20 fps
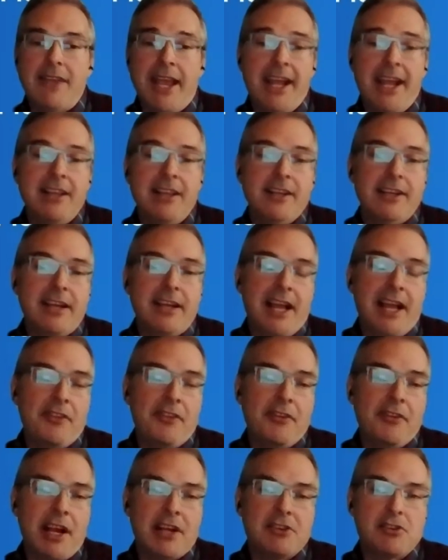AILA at
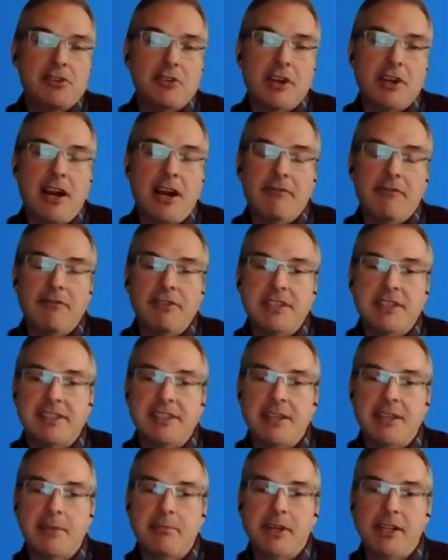their national conferences
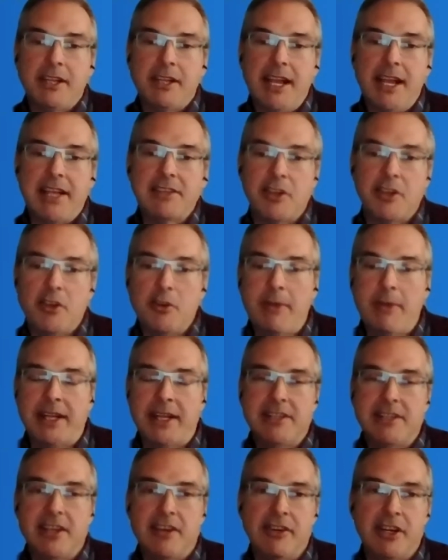typically has a
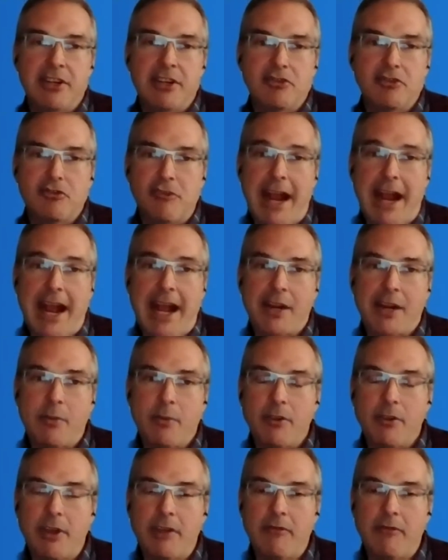humanitarian track
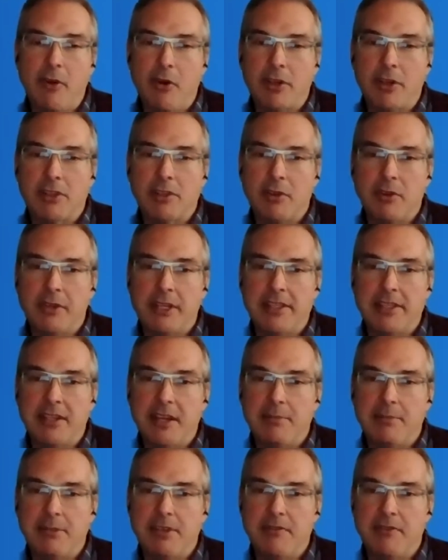where they focus on these
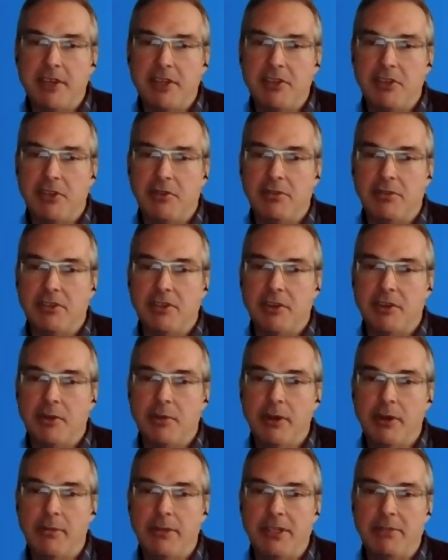types of issues. So you
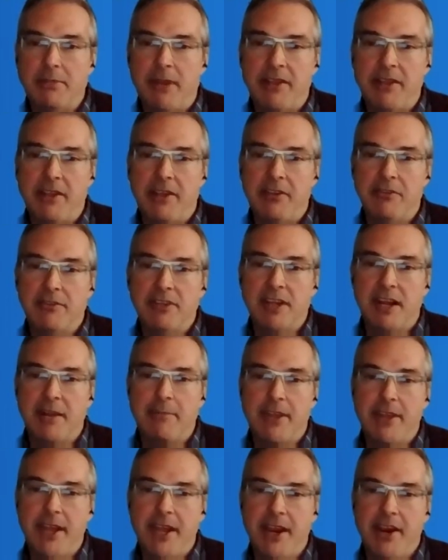want to be spending your
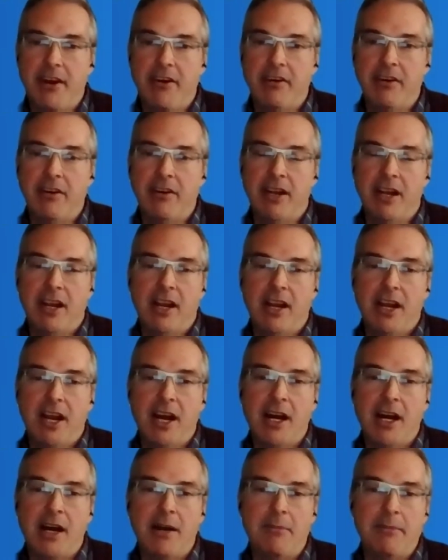time there
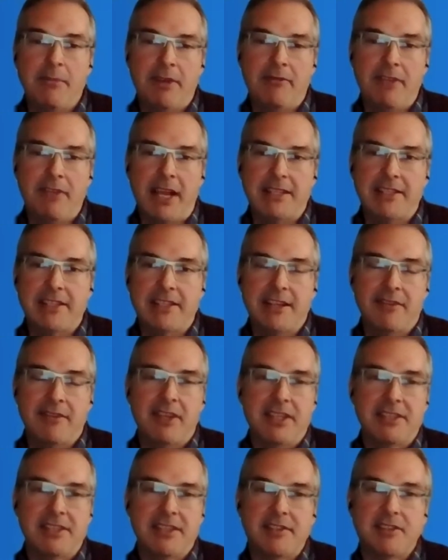if
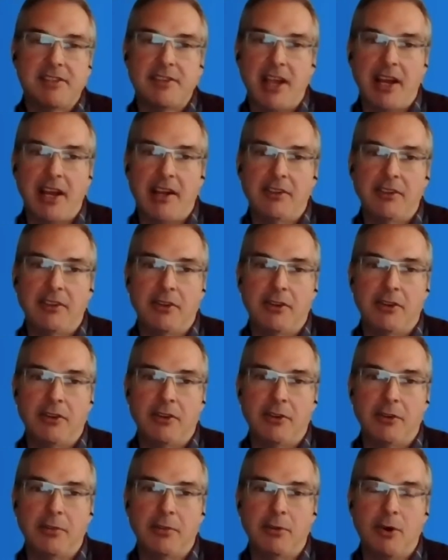this is
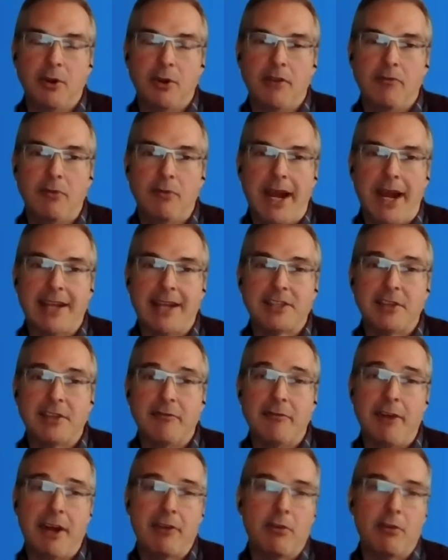your ball of wax. The
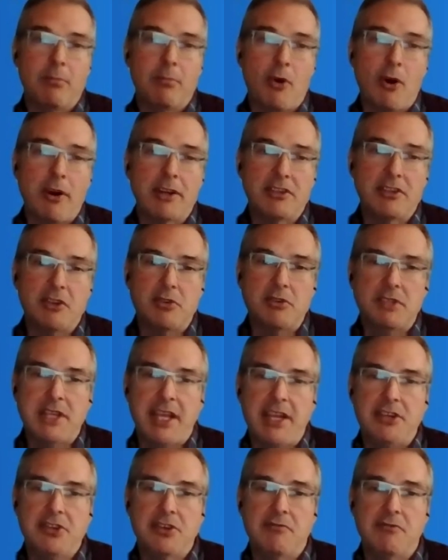Federal Bar
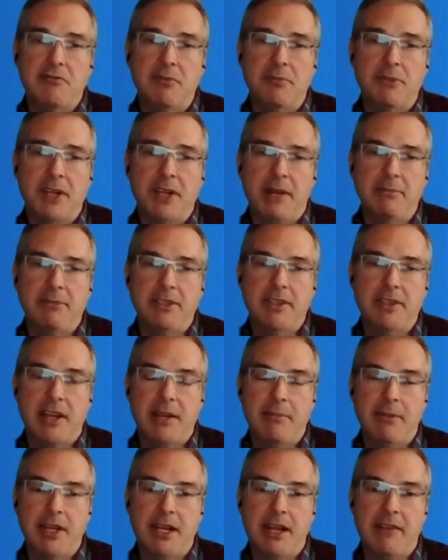Association from time to
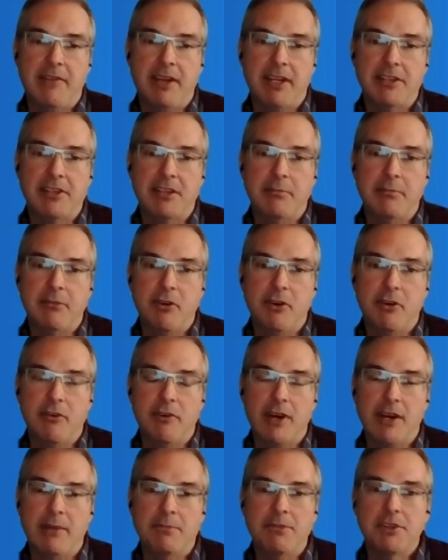time can have excellent
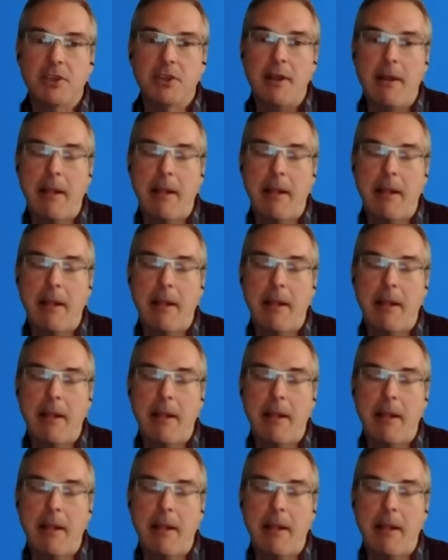programs.